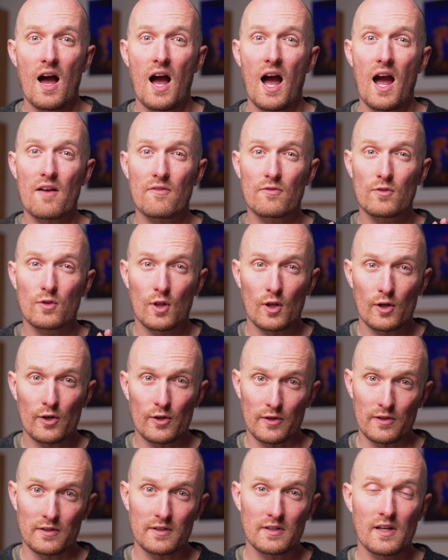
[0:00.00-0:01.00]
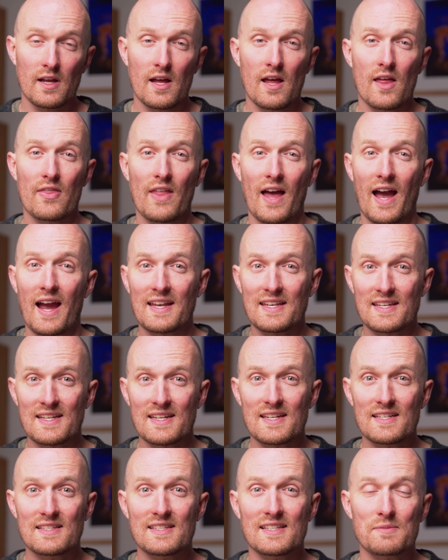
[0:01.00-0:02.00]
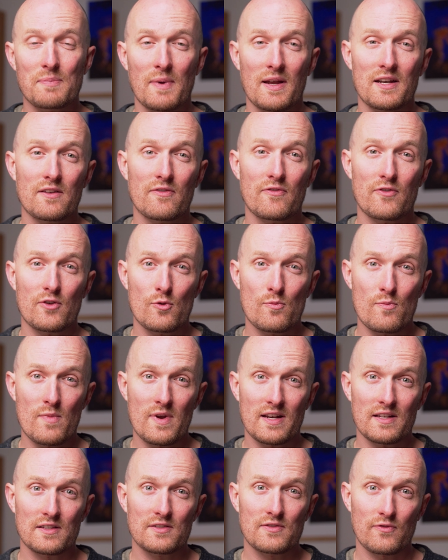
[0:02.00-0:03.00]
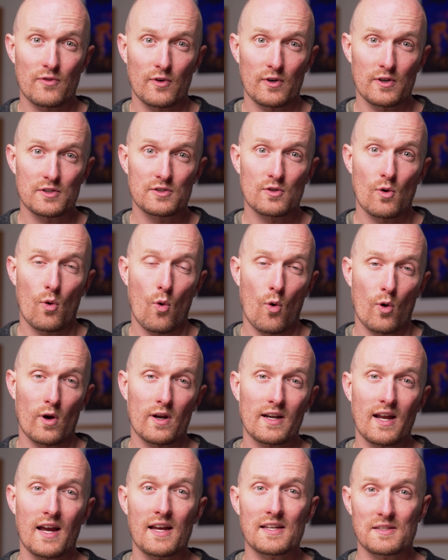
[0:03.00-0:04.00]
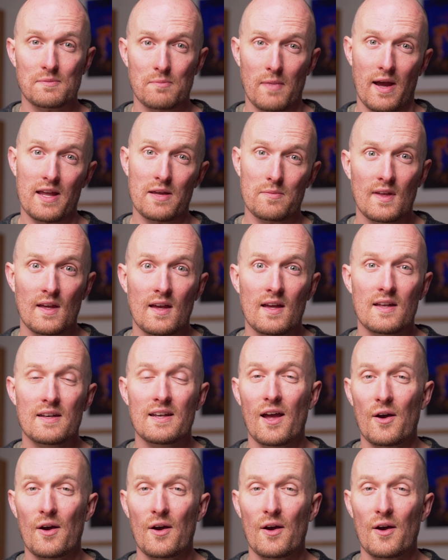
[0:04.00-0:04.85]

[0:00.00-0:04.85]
I've learned that I need to spend a few minutes first organizing my images.